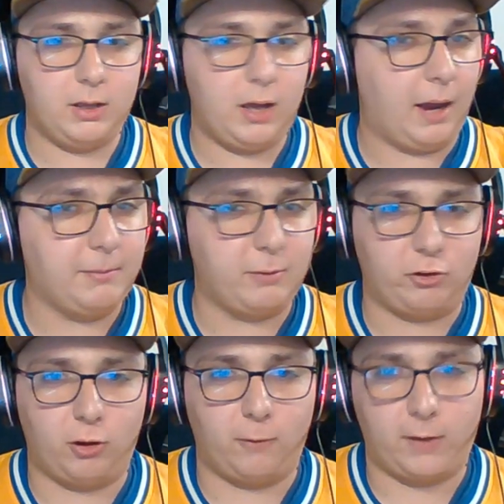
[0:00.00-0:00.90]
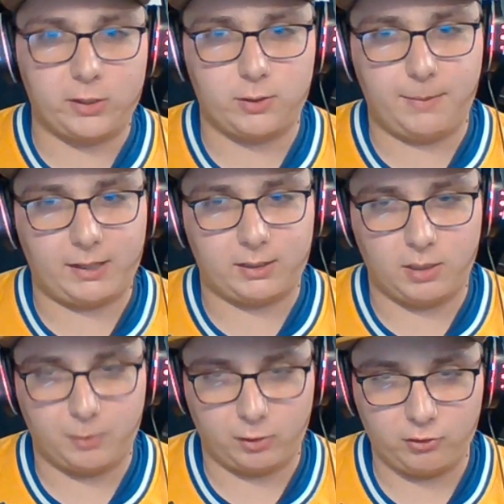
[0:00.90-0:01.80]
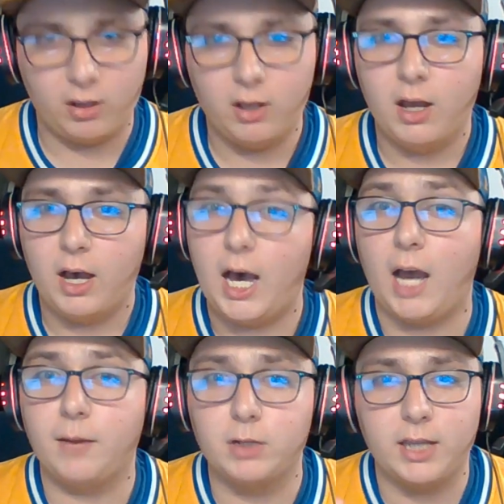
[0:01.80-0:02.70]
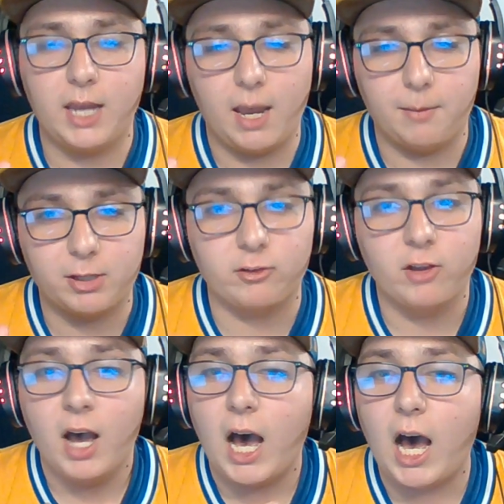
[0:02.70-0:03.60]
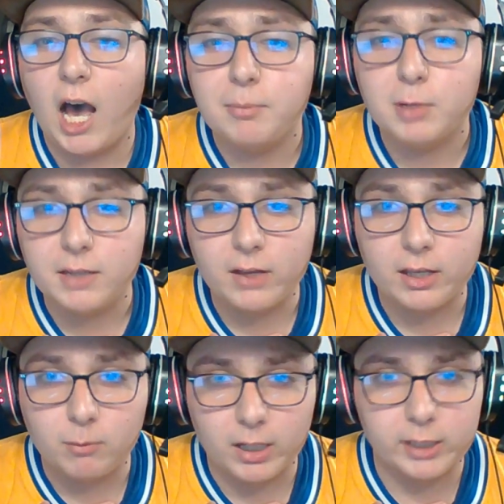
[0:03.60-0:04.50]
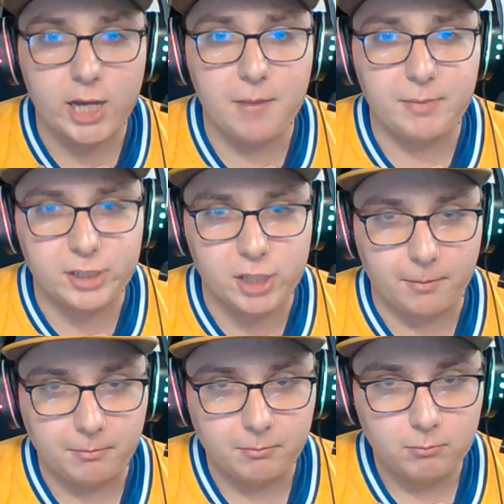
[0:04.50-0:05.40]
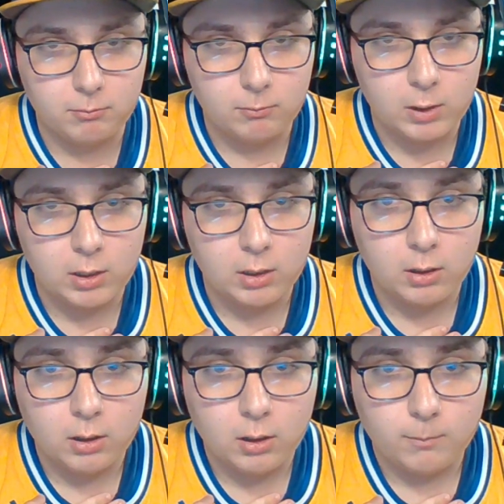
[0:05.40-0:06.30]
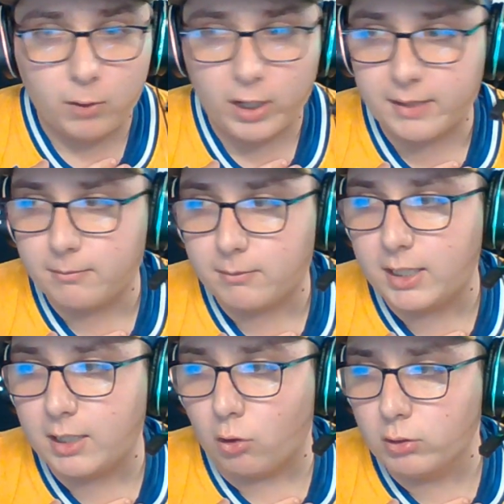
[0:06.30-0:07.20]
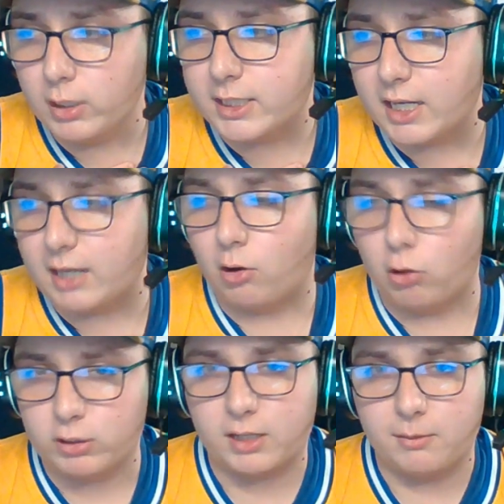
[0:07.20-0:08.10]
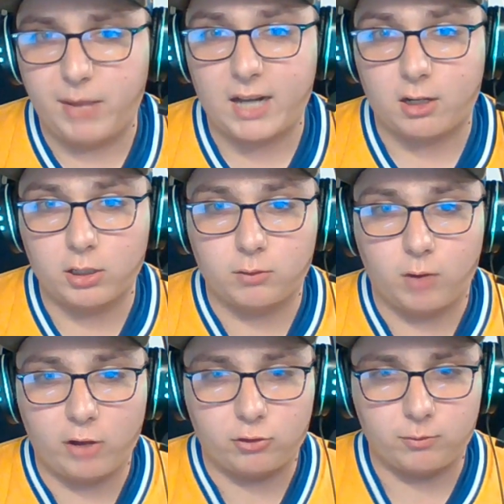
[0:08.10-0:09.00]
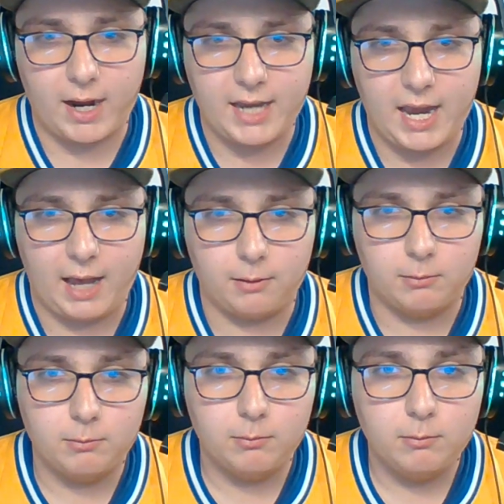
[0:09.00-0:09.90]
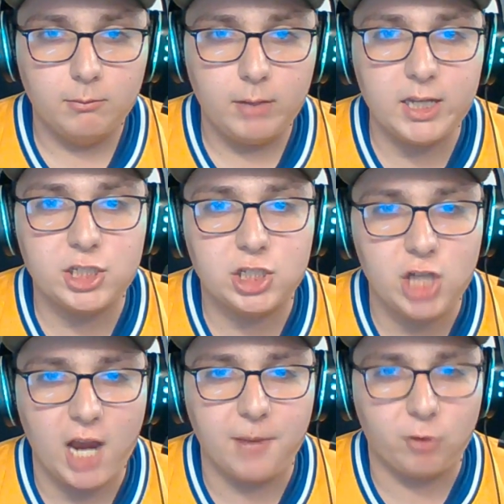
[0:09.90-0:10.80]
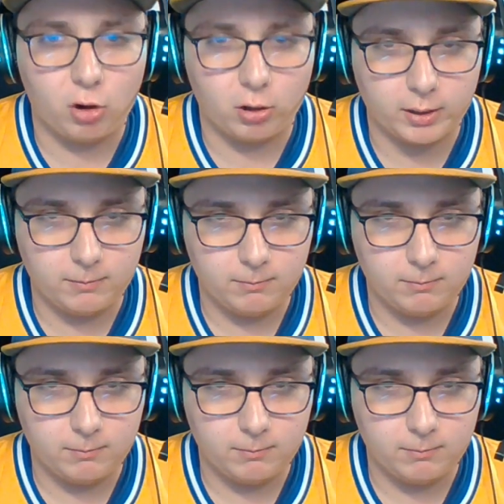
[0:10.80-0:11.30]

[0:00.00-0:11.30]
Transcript: I'm just so frustrated about the Clippers. I really am because I believe they can win a championship. But the only guy holding them back on their roster right now is James Harden.